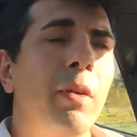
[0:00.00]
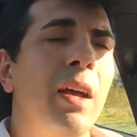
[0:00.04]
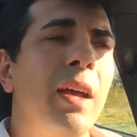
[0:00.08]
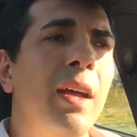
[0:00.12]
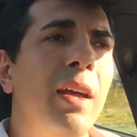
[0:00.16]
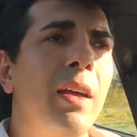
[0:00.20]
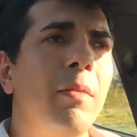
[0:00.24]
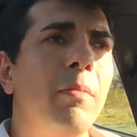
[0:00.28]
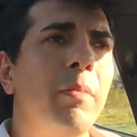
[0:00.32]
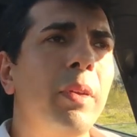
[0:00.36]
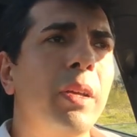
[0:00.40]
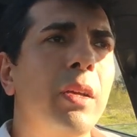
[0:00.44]

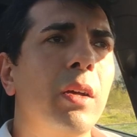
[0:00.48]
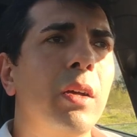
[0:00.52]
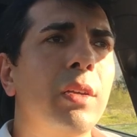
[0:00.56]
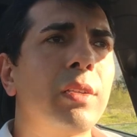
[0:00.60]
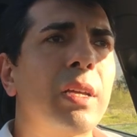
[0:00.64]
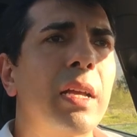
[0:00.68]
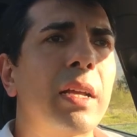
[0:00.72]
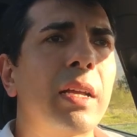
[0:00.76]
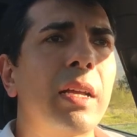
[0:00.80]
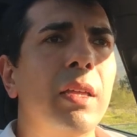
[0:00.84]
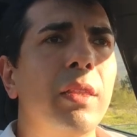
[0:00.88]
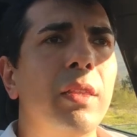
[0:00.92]
And because
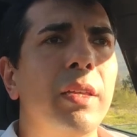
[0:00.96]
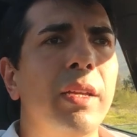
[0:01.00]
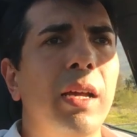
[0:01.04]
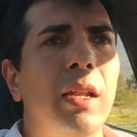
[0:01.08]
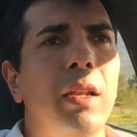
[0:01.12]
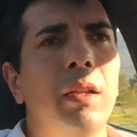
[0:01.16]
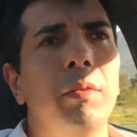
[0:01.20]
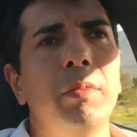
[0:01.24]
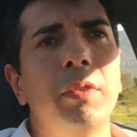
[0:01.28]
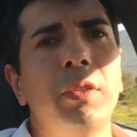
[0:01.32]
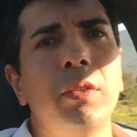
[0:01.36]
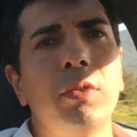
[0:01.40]
I got the
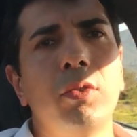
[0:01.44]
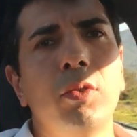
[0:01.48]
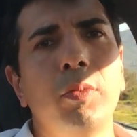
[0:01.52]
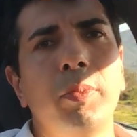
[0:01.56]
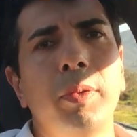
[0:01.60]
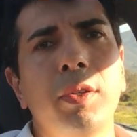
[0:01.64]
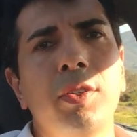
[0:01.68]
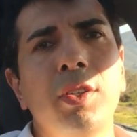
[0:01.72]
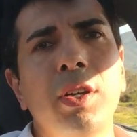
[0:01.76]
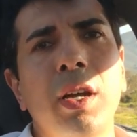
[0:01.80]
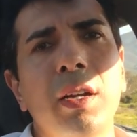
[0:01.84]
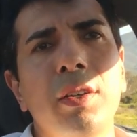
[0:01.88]
unlimited
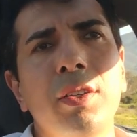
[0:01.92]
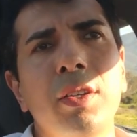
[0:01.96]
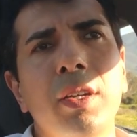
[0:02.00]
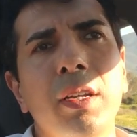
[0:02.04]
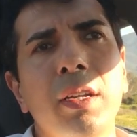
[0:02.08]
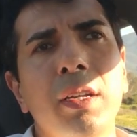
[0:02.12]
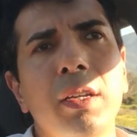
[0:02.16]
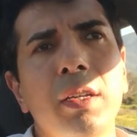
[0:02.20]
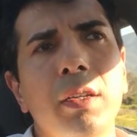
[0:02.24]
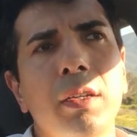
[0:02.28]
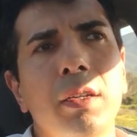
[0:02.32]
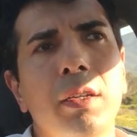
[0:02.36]

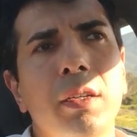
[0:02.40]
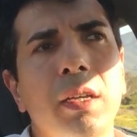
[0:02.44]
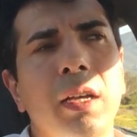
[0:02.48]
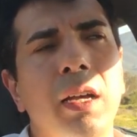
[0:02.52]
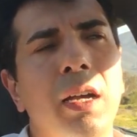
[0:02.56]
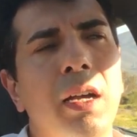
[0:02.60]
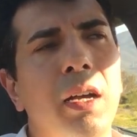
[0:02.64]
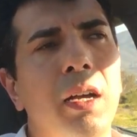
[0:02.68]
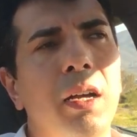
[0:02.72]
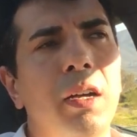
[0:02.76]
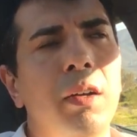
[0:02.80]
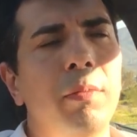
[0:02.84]
supercharging,
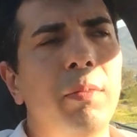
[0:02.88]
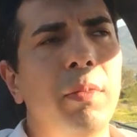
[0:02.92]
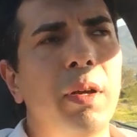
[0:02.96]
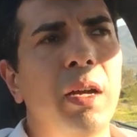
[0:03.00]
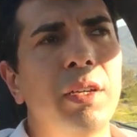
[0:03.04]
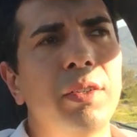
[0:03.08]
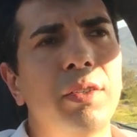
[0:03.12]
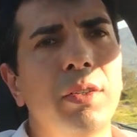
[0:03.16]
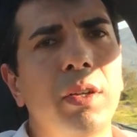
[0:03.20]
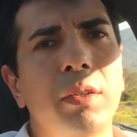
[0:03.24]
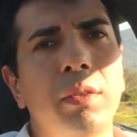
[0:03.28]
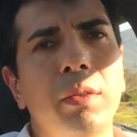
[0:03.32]

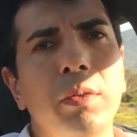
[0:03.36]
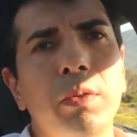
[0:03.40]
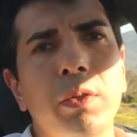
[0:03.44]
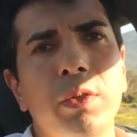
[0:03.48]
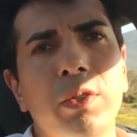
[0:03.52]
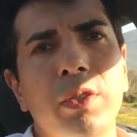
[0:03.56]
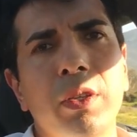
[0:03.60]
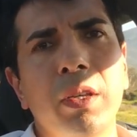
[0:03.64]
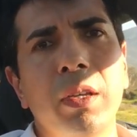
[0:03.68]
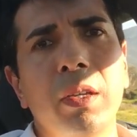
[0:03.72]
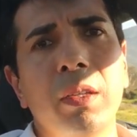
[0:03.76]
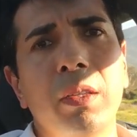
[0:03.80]
I started
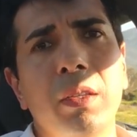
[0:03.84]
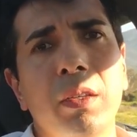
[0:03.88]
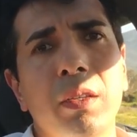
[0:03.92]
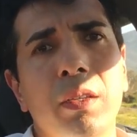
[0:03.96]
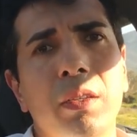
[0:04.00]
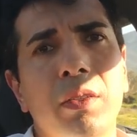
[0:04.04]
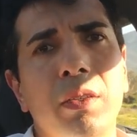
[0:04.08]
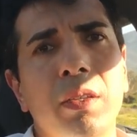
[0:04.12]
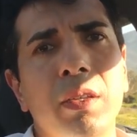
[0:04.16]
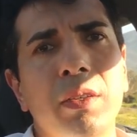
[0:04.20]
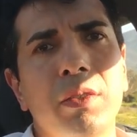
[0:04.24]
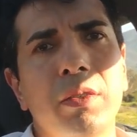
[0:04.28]
using it
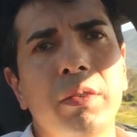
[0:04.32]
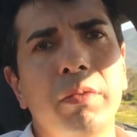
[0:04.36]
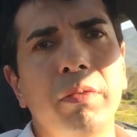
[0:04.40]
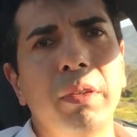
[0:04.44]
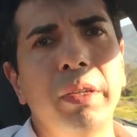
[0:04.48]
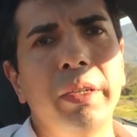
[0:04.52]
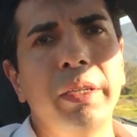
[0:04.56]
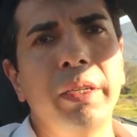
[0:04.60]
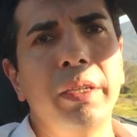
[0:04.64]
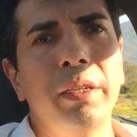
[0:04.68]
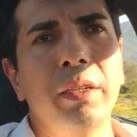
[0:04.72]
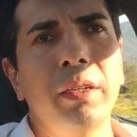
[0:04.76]

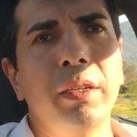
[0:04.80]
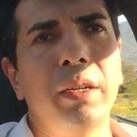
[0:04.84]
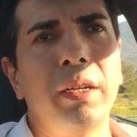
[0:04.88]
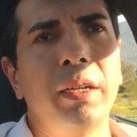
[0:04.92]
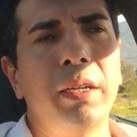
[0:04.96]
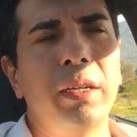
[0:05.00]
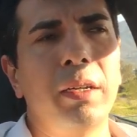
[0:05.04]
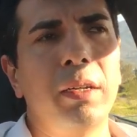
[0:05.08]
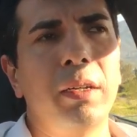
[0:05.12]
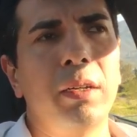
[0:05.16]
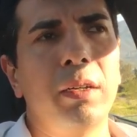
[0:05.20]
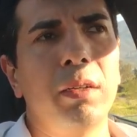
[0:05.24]
extensively.
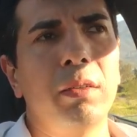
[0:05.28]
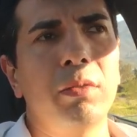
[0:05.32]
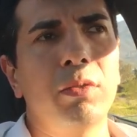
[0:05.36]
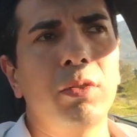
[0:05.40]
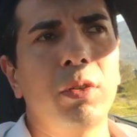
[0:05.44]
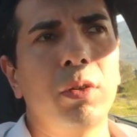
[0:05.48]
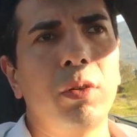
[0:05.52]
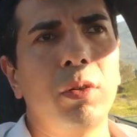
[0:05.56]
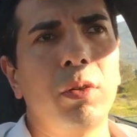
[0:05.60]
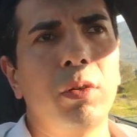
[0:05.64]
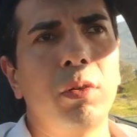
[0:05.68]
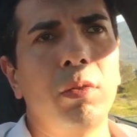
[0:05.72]

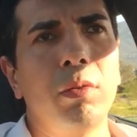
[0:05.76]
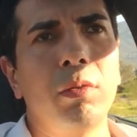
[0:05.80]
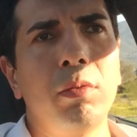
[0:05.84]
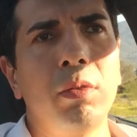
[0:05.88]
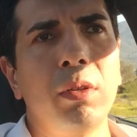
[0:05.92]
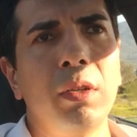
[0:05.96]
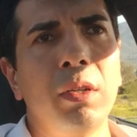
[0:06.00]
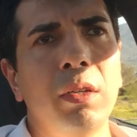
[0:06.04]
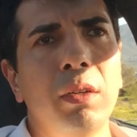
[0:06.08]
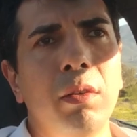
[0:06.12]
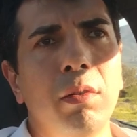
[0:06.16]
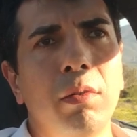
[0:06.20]
So
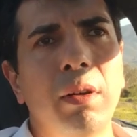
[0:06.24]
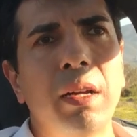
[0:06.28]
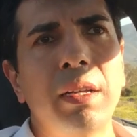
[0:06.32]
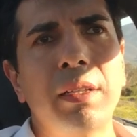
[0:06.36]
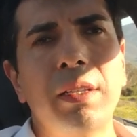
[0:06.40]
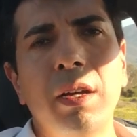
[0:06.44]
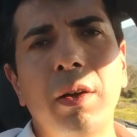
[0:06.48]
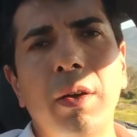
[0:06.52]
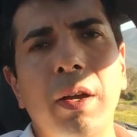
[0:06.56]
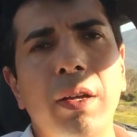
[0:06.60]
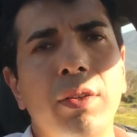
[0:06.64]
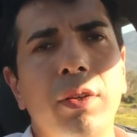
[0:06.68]
right
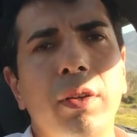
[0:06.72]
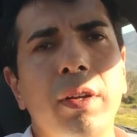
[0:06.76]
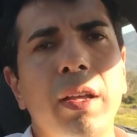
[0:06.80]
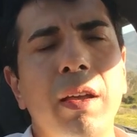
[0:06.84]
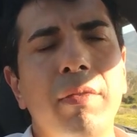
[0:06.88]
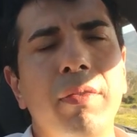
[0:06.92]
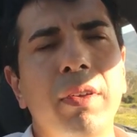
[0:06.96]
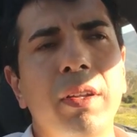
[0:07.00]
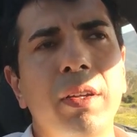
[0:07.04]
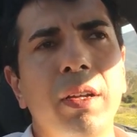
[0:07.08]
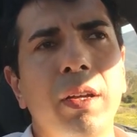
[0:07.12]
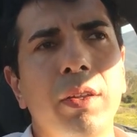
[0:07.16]
now I don't
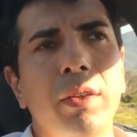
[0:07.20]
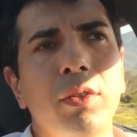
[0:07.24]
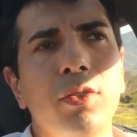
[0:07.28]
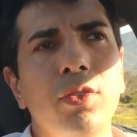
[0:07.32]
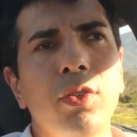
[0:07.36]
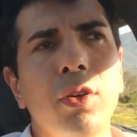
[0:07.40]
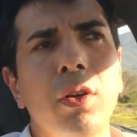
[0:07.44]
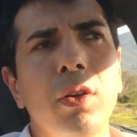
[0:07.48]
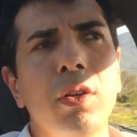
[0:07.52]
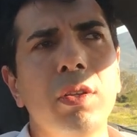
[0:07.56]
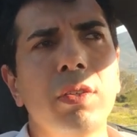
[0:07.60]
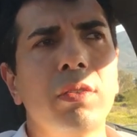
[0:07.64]
have any other
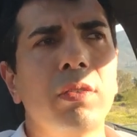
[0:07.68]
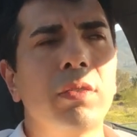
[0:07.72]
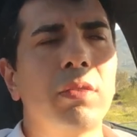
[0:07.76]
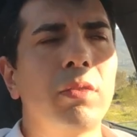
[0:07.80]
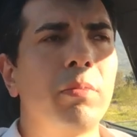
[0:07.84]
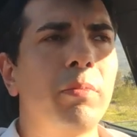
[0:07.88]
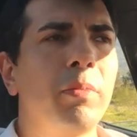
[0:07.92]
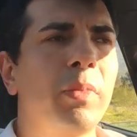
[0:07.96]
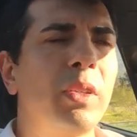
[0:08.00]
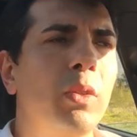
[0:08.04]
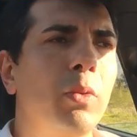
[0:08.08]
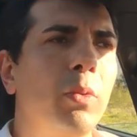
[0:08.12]

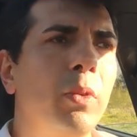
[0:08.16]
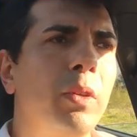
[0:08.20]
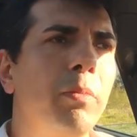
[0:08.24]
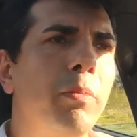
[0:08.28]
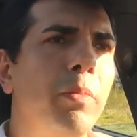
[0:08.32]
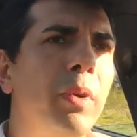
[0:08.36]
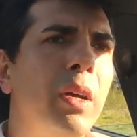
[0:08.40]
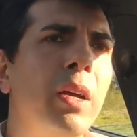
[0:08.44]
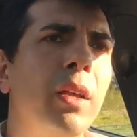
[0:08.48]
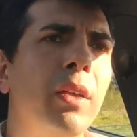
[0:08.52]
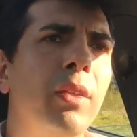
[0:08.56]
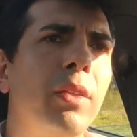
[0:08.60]
choice between
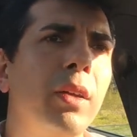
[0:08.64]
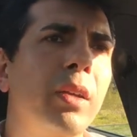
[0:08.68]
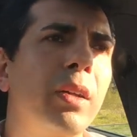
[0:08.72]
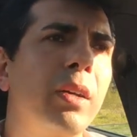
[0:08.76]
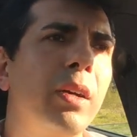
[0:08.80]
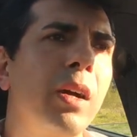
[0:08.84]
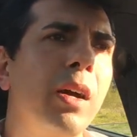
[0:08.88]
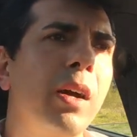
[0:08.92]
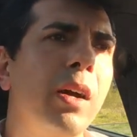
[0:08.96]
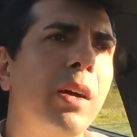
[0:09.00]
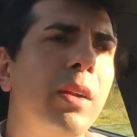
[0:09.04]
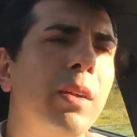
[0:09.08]
buying the
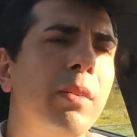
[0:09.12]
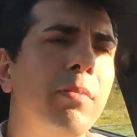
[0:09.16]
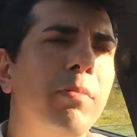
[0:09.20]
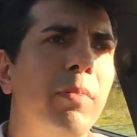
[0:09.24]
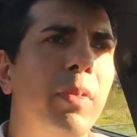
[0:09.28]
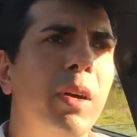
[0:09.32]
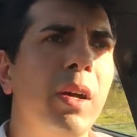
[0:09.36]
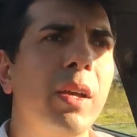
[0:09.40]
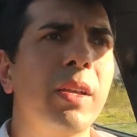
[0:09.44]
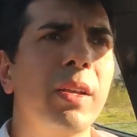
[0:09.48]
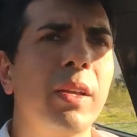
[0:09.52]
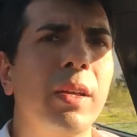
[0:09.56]
car and
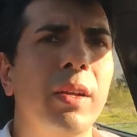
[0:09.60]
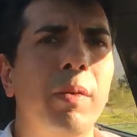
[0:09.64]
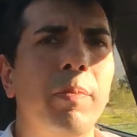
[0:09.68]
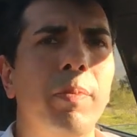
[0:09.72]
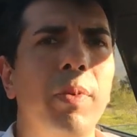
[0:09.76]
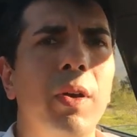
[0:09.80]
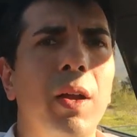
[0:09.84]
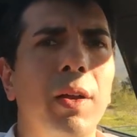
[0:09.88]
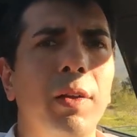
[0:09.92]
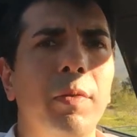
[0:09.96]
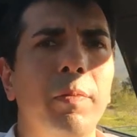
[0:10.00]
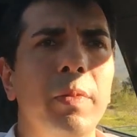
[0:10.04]
buying an
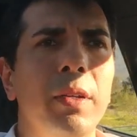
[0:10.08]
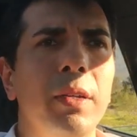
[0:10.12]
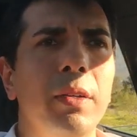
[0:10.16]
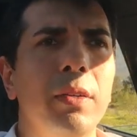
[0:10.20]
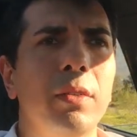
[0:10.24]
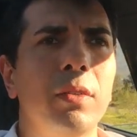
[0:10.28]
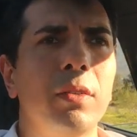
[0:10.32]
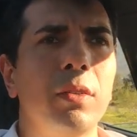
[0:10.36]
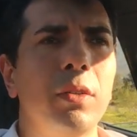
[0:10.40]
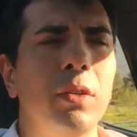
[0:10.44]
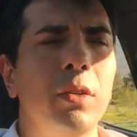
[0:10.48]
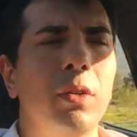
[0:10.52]

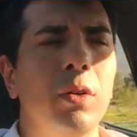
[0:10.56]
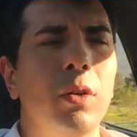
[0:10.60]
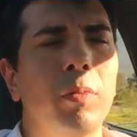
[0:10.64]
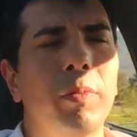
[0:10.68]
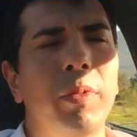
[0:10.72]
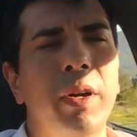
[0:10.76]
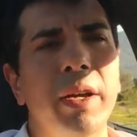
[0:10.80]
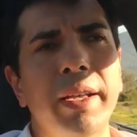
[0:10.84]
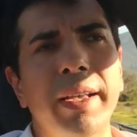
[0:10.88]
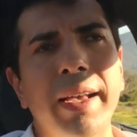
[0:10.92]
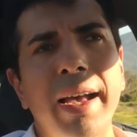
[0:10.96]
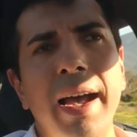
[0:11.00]
apartment or
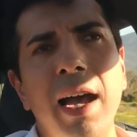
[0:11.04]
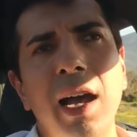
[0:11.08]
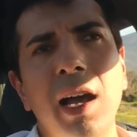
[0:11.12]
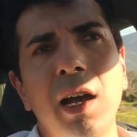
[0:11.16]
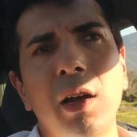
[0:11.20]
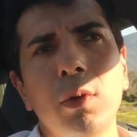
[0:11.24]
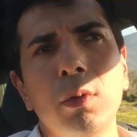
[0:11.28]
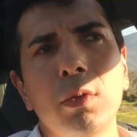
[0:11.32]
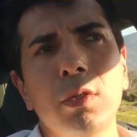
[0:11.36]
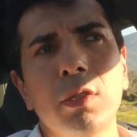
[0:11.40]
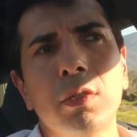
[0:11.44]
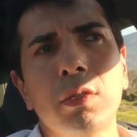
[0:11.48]
buying a
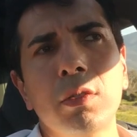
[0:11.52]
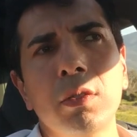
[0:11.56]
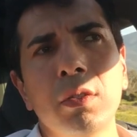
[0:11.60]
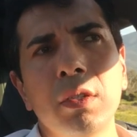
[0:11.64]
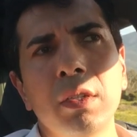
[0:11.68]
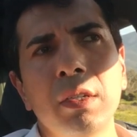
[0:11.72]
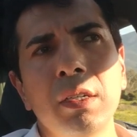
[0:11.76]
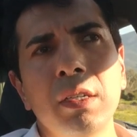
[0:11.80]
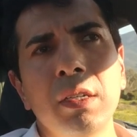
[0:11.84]
house.